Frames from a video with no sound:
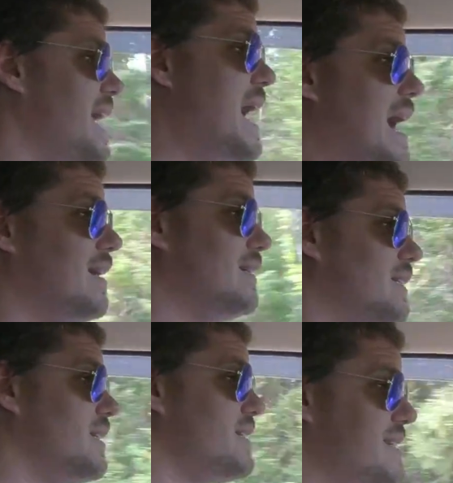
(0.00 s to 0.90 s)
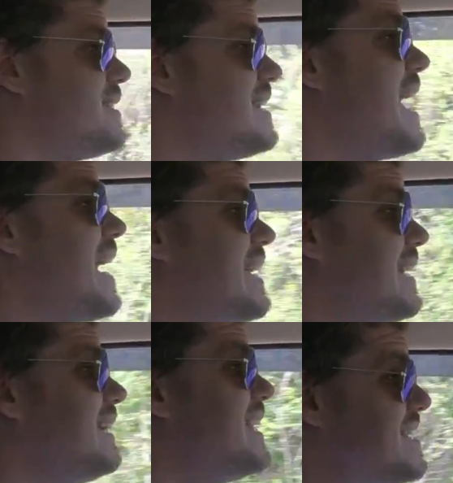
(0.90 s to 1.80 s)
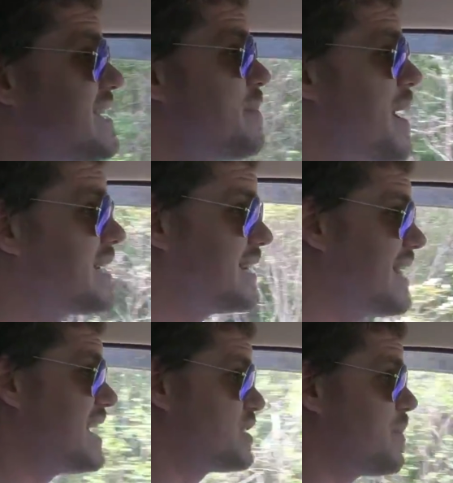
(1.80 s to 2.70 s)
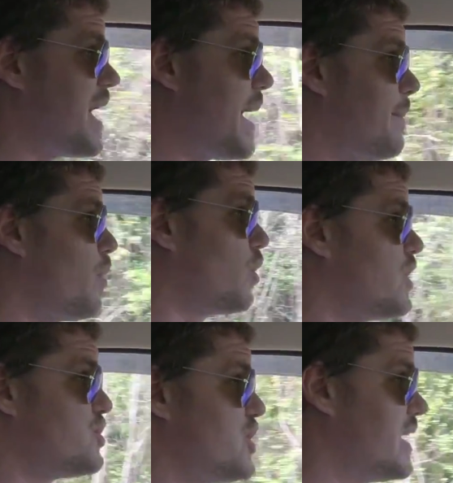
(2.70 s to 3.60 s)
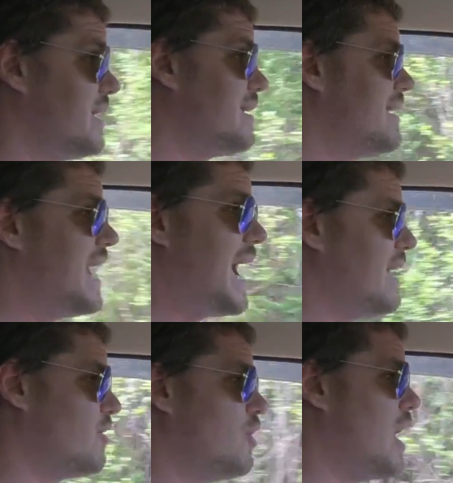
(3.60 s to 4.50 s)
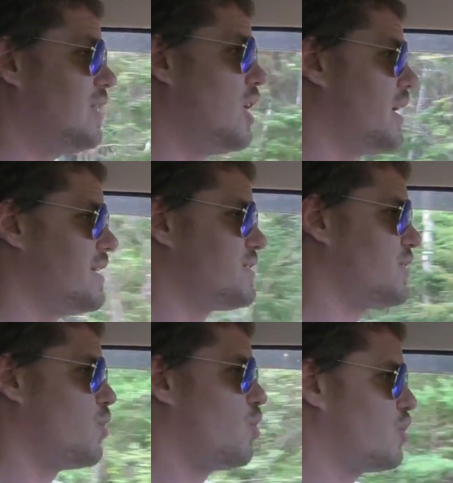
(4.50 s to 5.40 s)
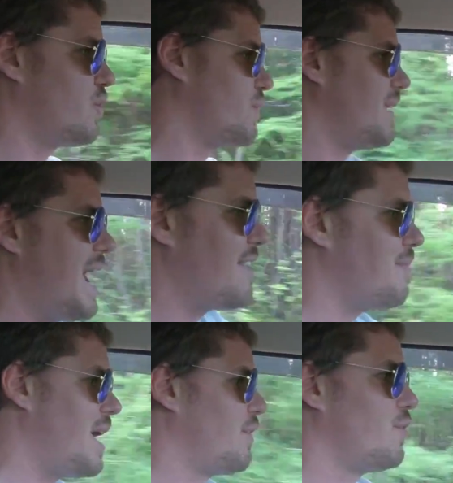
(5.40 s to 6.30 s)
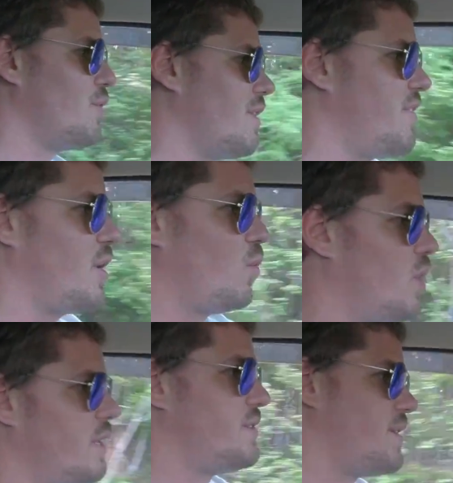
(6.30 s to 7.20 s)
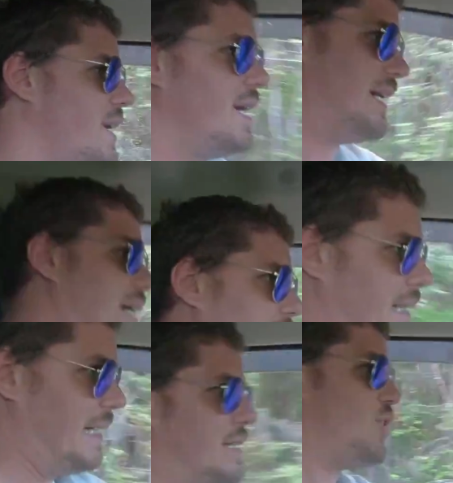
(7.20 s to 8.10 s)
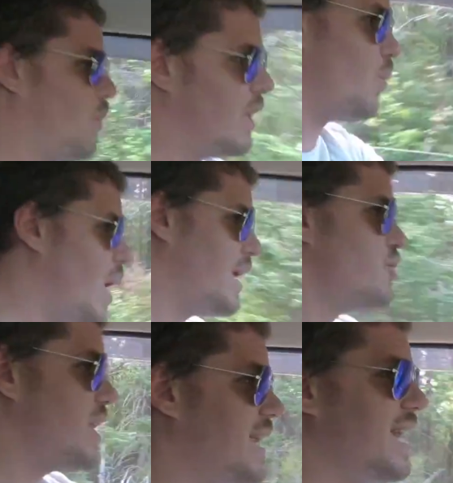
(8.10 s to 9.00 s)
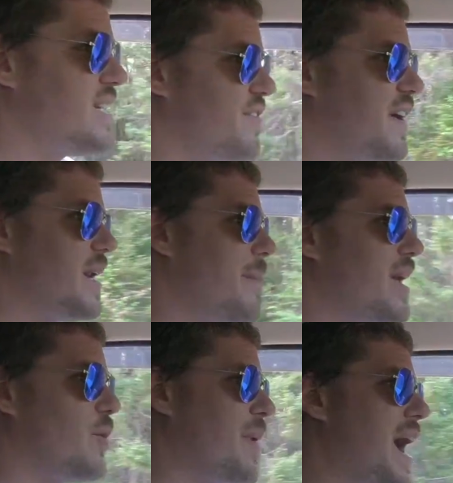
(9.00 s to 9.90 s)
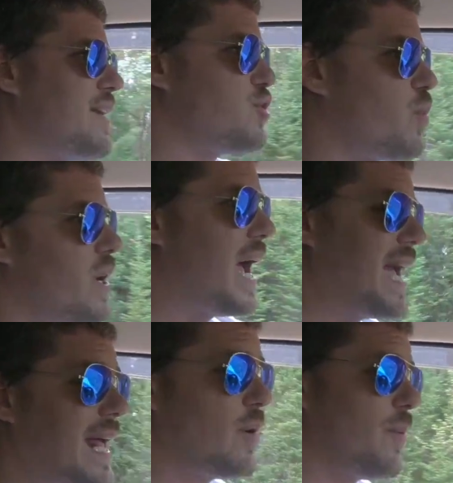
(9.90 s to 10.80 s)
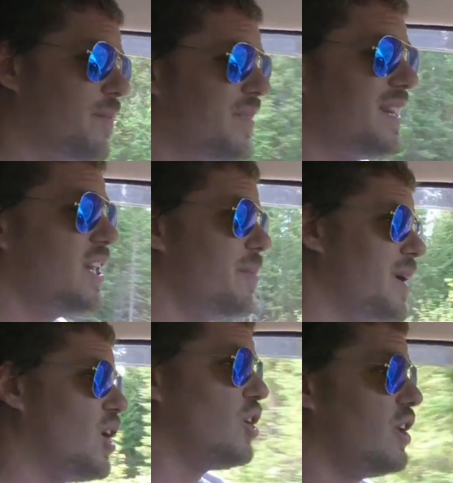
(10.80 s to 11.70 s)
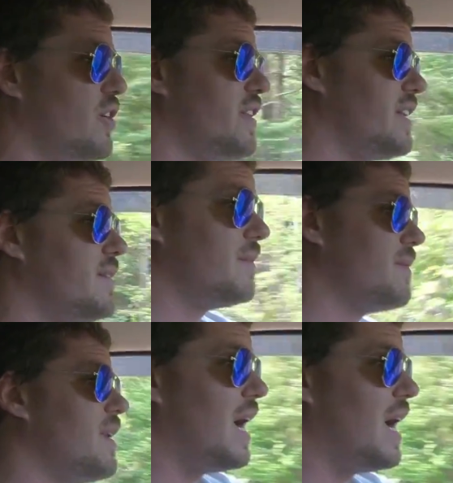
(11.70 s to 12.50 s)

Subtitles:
yeah. Today I can at least get back to that spot and portage in, I don't know how long it is, a 1/4, half mile through the thick woods. Don't really want to do that. I'd like to find a better path, so I got out a little bit earlier than